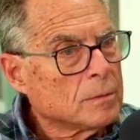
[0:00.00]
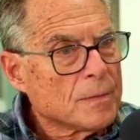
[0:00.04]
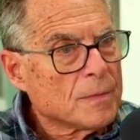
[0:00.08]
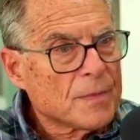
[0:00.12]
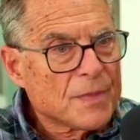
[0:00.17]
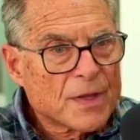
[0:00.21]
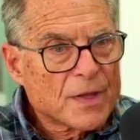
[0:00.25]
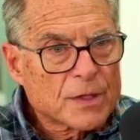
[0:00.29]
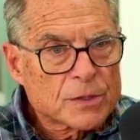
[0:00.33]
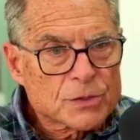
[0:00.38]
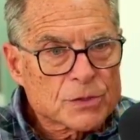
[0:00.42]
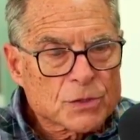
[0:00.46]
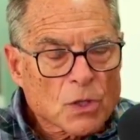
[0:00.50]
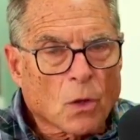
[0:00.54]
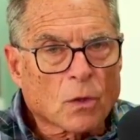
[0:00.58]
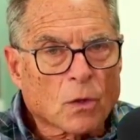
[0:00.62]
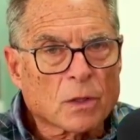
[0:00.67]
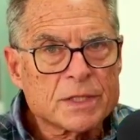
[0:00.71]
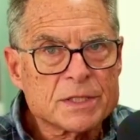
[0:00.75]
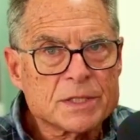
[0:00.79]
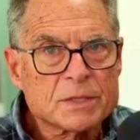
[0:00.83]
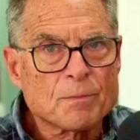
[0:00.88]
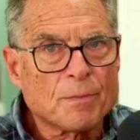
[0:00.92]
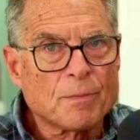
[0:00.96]
there's
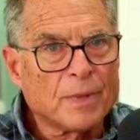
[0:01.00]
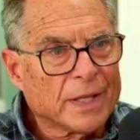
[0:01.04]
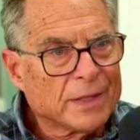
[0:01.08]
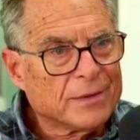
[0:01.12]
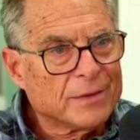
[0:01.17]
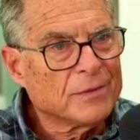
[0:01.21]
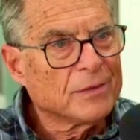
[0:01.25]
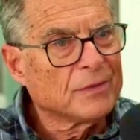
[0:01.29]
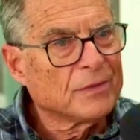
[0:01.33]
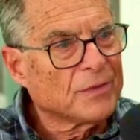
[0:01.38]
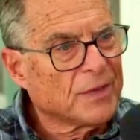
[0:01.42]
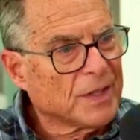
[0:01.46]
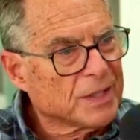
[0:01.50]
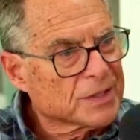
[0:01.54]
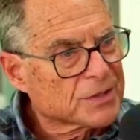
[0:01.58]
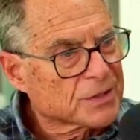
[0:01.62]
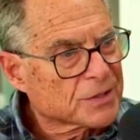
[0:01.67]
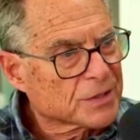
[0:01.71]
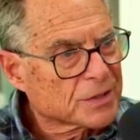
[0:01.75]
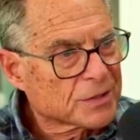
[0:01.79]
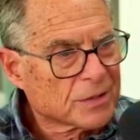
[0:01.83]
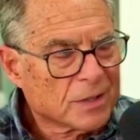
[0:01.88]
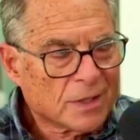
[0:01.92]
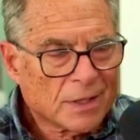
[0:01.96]
always been
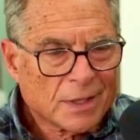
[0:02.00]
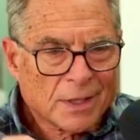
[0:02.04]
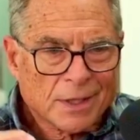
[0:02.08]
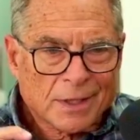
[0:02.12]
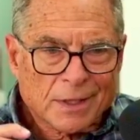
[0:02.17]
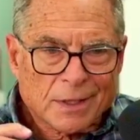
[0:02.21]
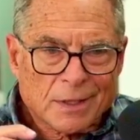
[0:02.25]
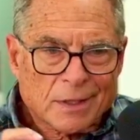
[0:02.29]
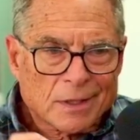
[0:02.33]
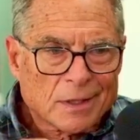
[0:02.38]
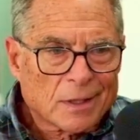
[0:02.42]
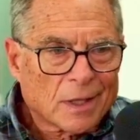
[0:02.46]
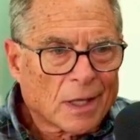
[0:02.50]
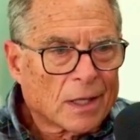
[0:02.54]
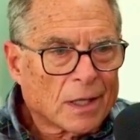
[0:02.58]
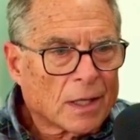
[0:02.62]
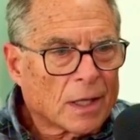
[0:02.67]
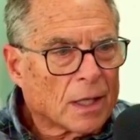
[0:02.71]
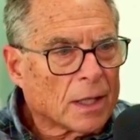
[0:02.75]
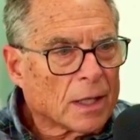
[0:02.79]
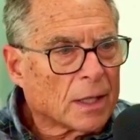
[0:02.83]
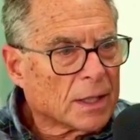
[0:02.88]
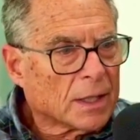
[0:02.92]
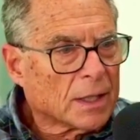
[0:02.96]
this
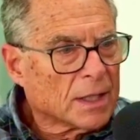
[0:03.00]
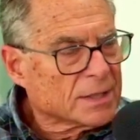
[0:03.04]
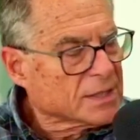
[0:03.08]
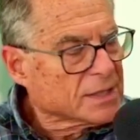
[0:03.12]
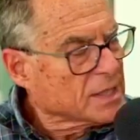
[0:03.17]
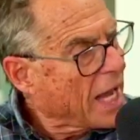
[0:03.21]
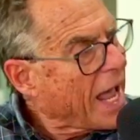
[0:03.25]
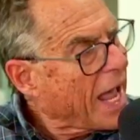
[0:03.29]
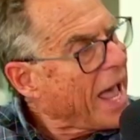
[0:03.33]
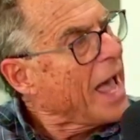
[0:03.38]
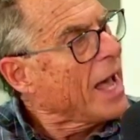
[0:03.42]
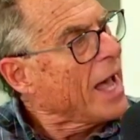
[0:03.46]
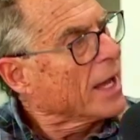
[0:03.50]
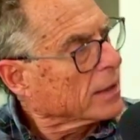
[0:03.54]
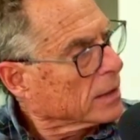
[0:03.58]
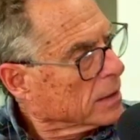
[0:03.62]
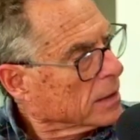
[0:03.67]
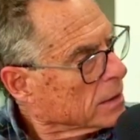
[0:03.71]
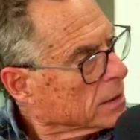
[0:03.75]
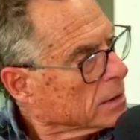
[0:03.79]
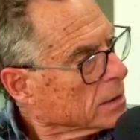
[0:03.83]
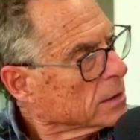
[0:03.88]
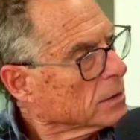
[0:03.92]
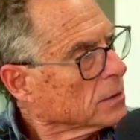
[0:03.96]
attack
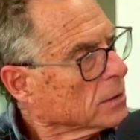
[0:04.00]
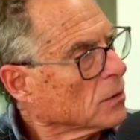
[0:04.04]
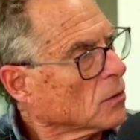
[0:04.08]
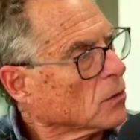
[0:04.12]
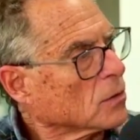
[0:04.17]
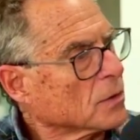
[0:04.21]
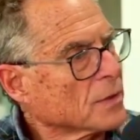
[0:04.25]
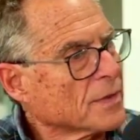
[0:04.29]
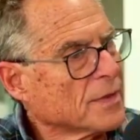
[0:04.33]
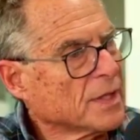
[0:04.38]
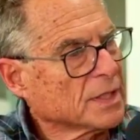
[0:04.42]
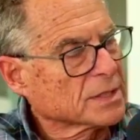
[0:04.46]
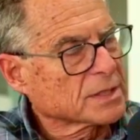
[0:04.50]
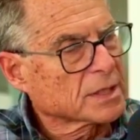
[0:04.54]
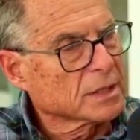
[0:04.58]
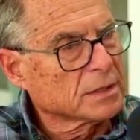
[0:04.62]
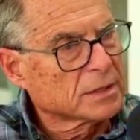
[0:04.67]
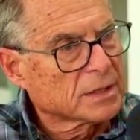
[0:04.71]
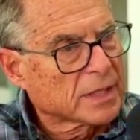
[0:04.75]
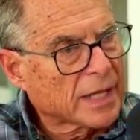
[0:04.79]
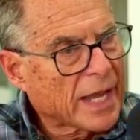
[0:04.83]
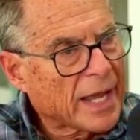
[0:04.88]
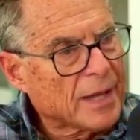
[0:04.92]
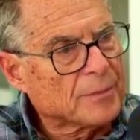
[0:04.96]
or this
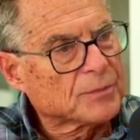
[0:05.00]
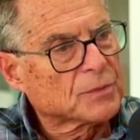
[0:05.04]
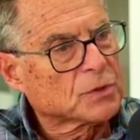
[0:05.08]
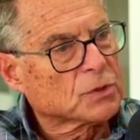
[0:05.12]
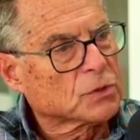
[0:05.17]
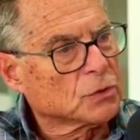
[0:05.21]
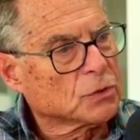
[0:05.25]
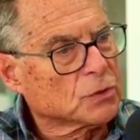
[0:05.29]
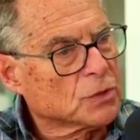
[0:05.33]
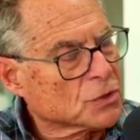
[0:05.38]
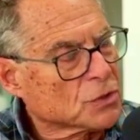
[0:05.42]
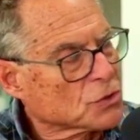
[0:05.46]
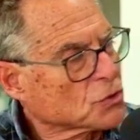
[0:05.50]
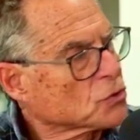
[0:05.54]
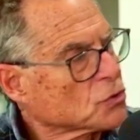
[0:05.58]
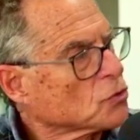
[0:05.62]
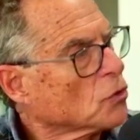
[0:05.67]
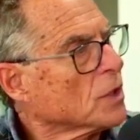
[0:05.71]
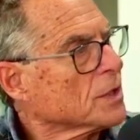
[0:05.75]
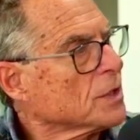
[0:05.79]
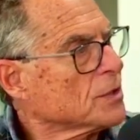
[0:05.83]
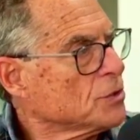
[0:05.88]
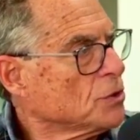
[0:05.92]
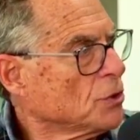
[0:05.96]
attempt to
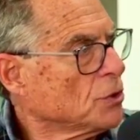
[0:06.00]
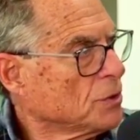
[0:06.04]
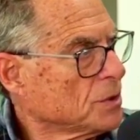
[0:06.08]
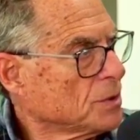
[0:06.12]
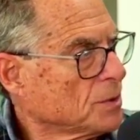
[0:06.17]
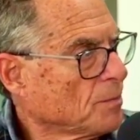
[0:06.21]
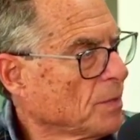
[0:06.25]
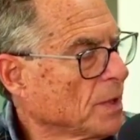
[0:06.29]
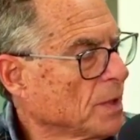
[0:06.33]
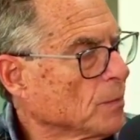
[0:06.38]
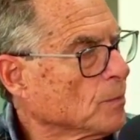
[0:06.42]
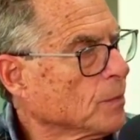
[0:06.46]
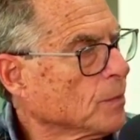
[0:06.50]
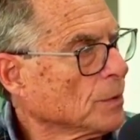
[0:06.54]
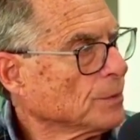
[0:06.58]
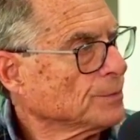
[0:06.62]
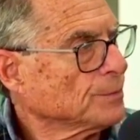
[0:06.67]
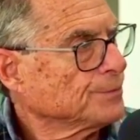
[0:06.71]
destroy the Jewish people.